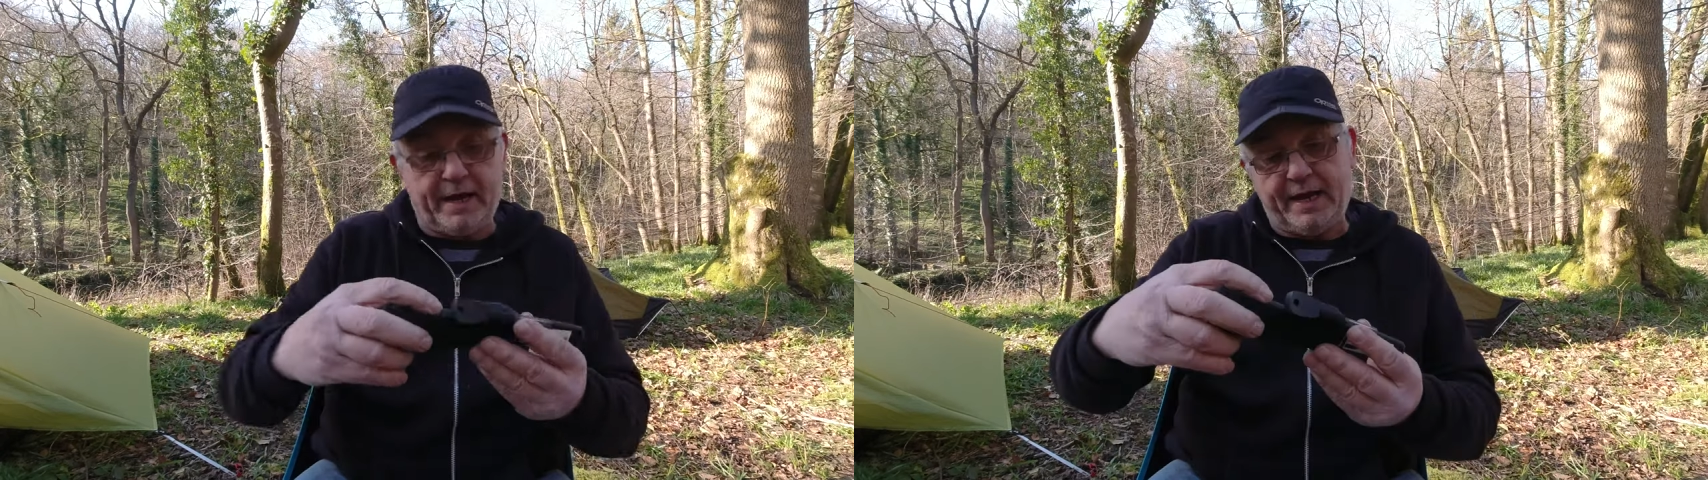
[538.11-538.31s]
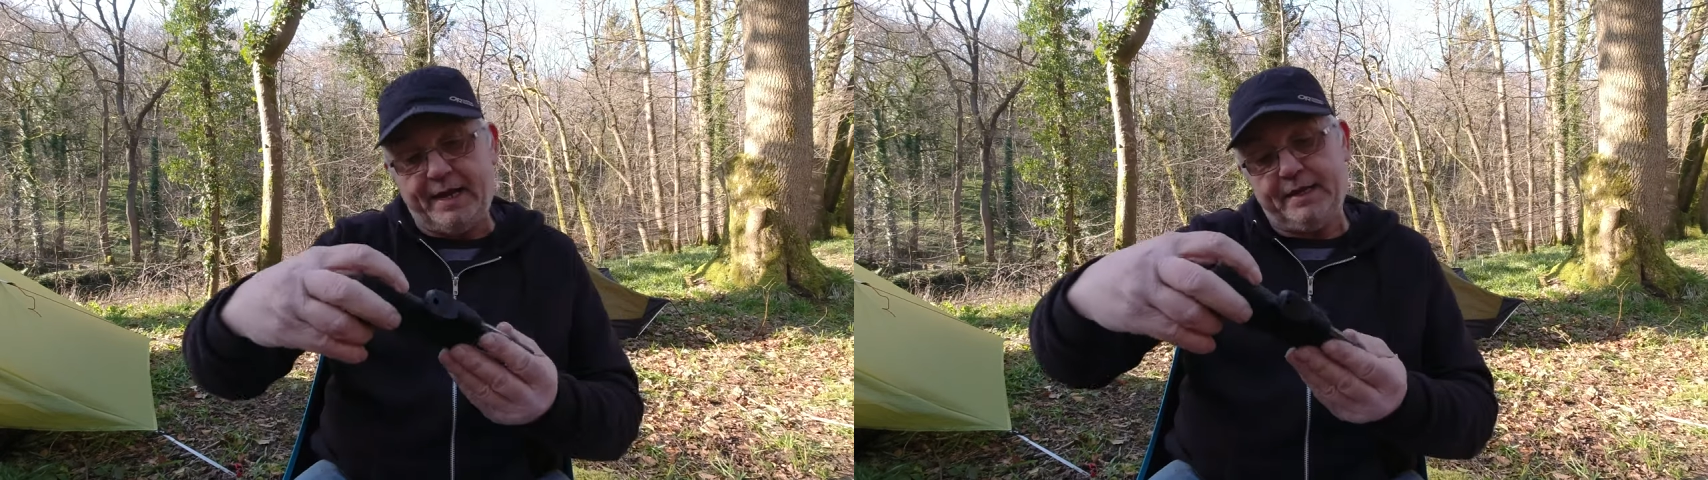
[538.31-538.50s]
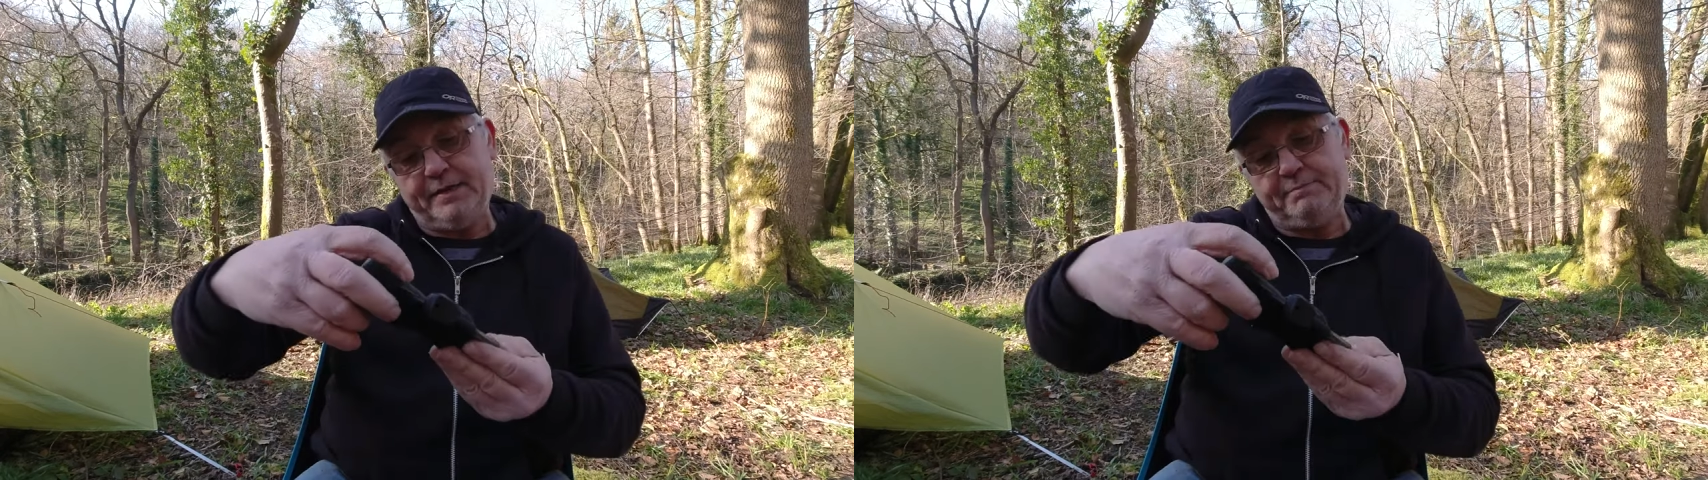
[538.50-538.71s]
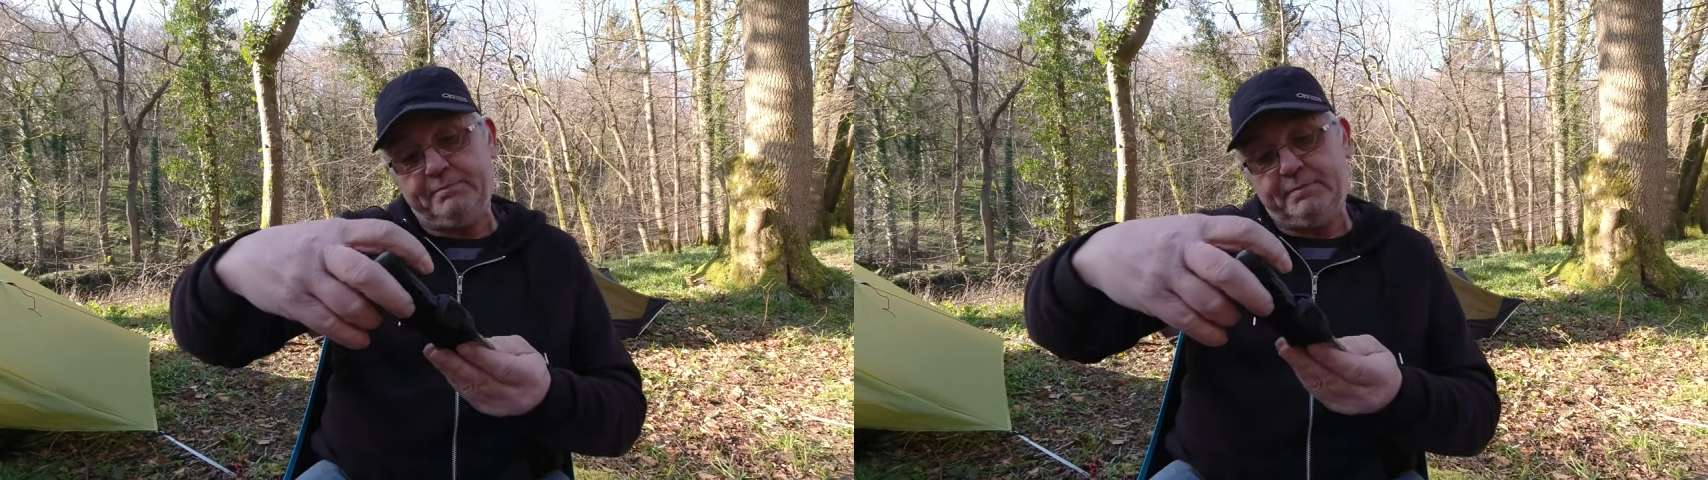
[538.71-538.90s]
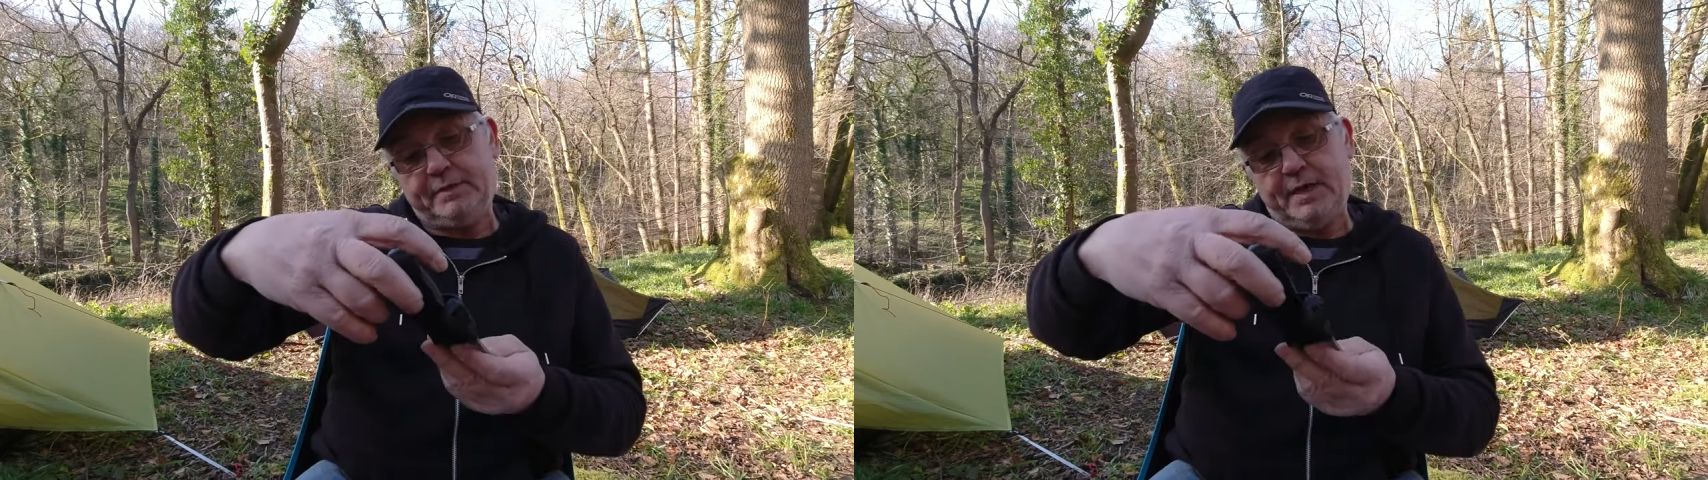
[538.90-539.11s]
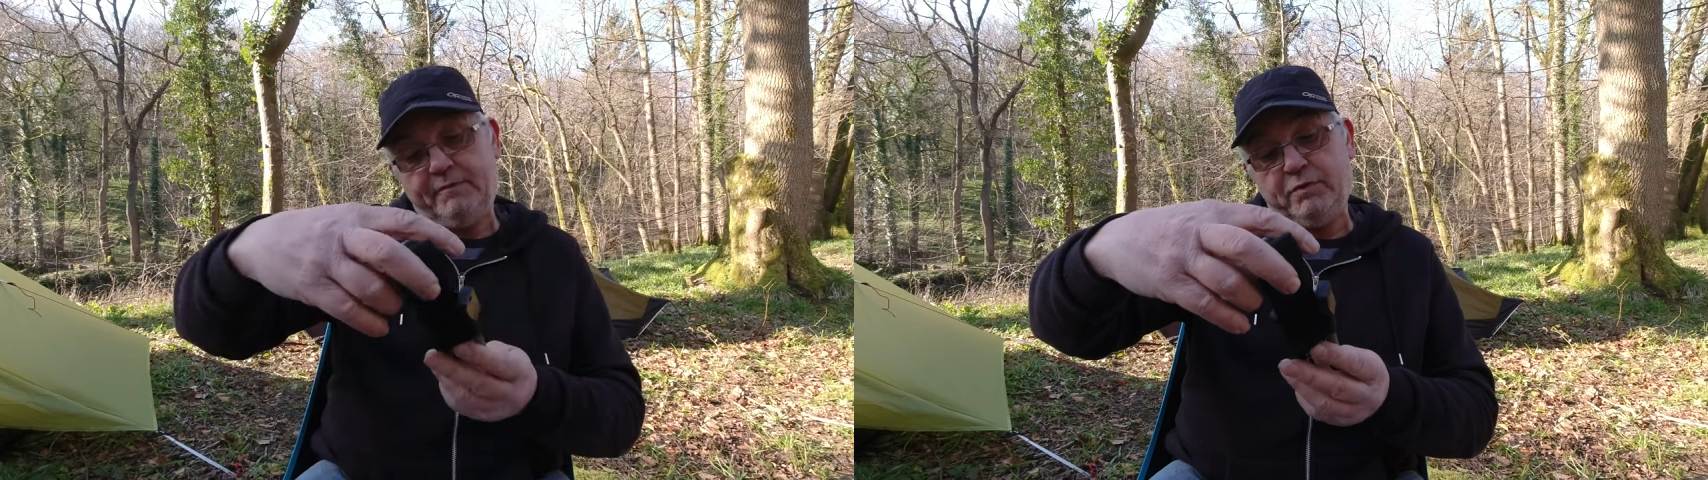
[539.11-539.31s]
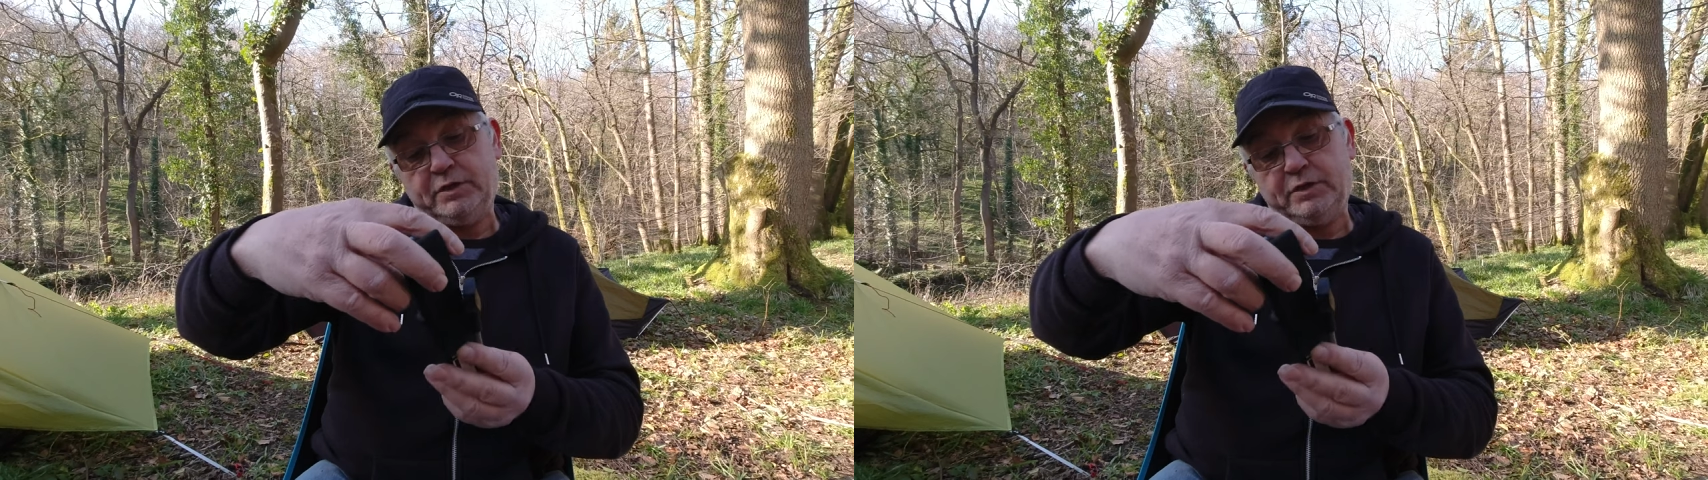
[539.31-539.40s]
knife,